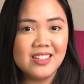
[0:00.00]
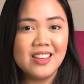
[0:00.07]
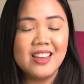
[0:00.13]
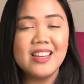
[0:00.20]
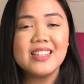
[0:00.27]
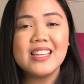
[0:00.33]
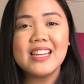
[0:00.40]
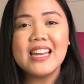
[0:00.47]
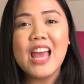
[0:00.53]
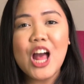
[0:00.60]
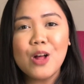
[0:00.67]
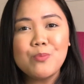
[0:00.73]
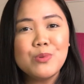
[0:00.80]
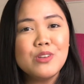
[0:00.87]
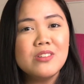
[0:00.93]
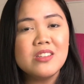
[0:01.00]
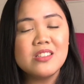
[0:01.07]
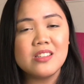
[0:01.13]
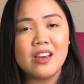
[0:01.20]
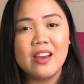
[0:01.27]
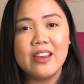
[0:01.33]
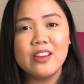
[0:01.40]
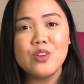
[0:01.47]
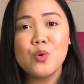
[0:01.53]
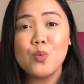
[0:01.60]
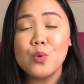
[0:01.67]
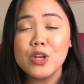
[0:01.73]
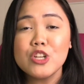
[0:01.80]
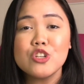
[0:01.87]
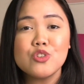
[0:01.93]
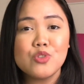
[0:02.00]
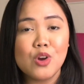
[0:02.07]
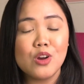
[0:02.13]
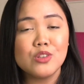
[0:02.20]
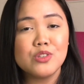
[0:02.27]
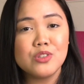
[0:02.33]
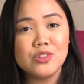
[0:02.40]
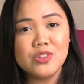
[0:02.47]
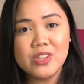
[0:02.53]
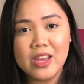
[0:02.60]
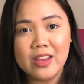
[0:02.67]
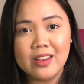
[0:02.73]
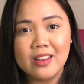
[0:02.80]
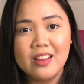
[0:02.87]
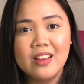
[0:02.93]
It can help you decide which songs to sing.